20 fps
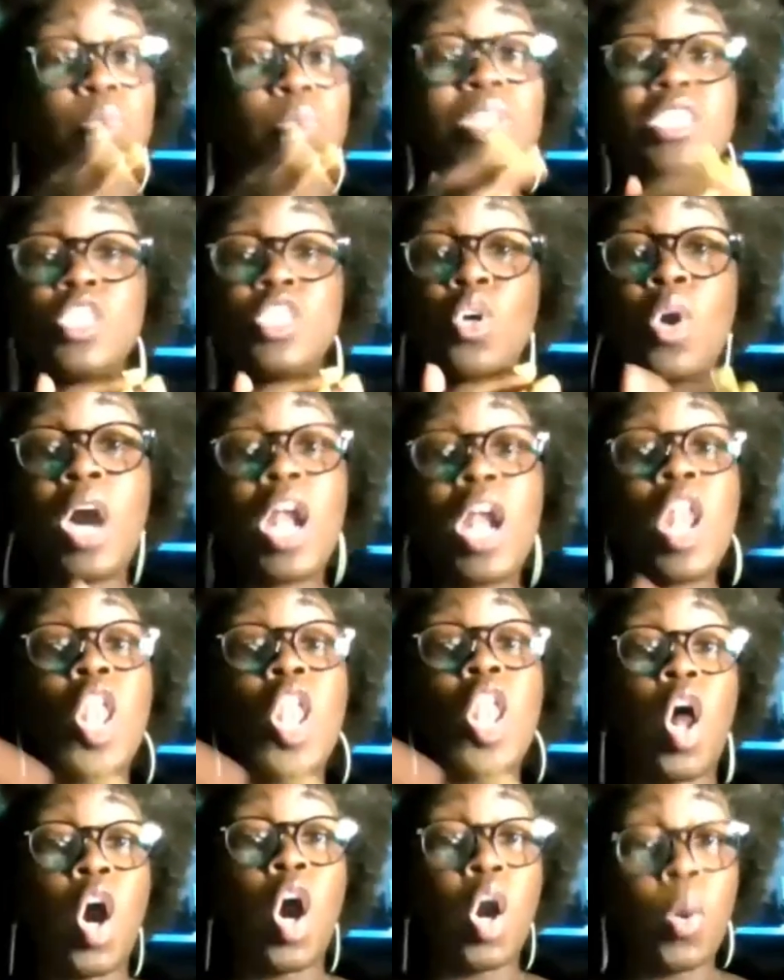We still got a
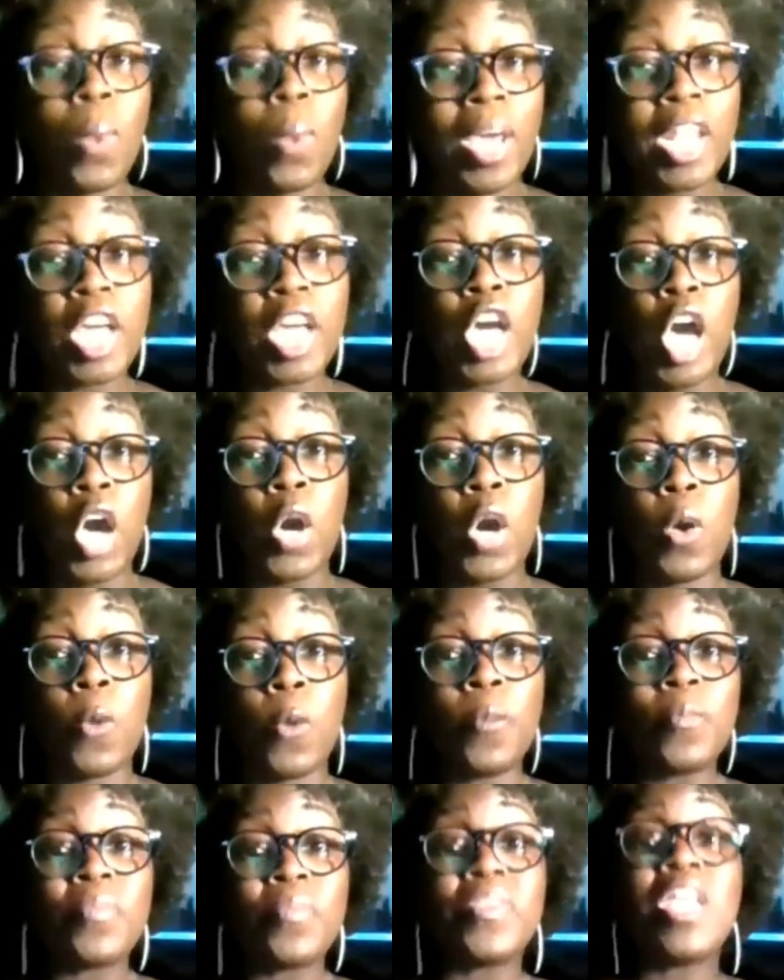long way to
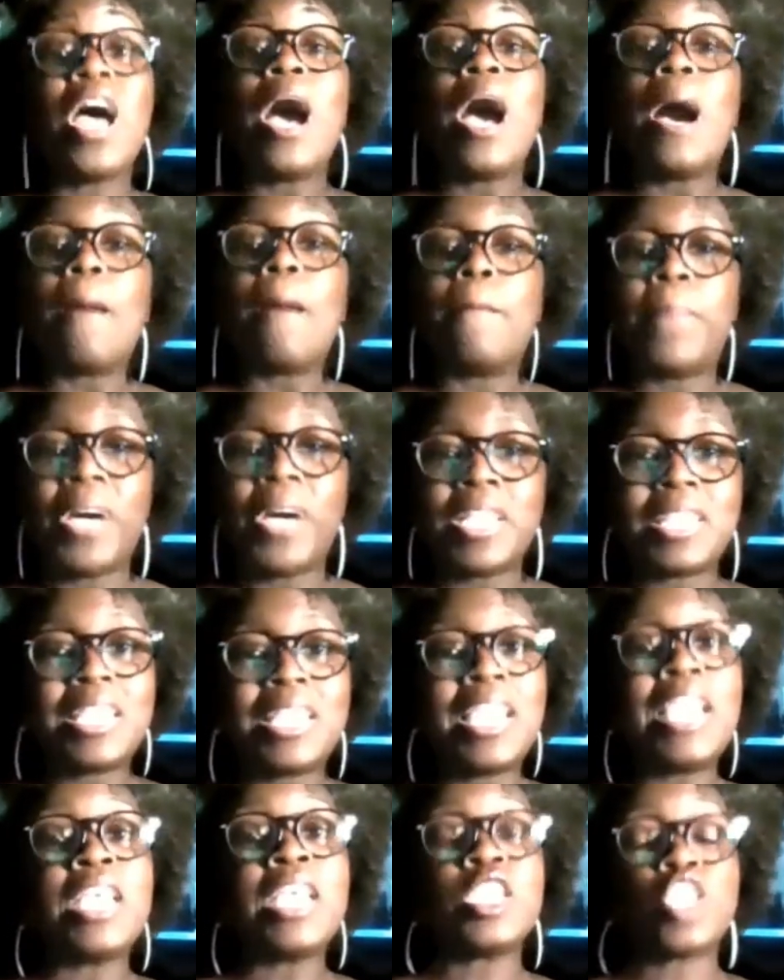go, but
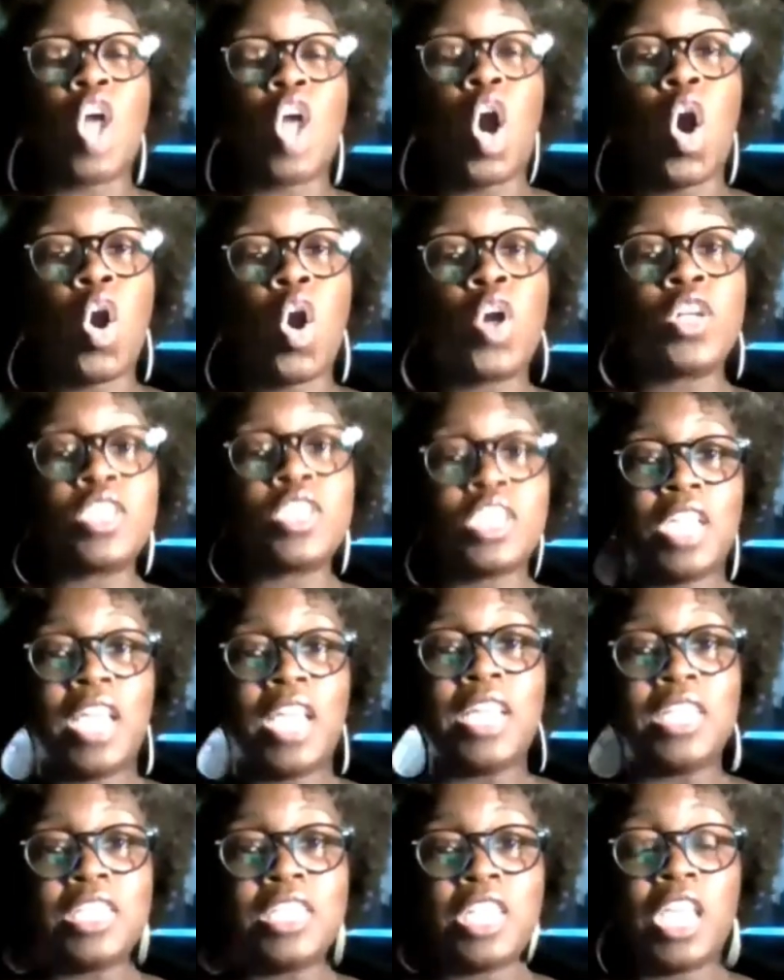things are
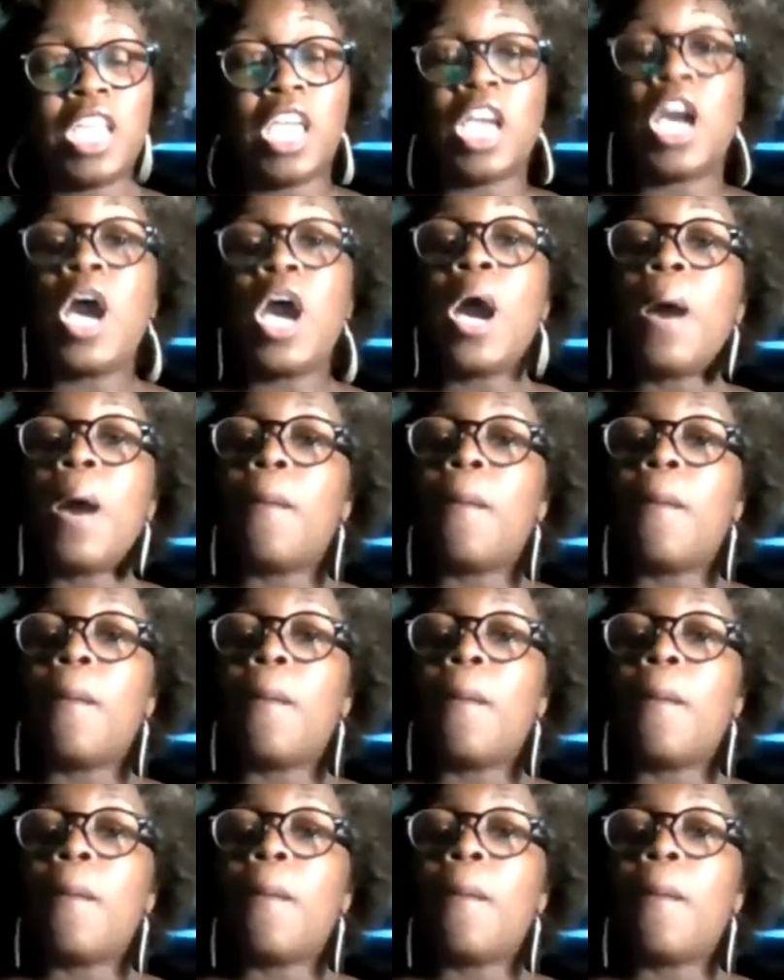changing.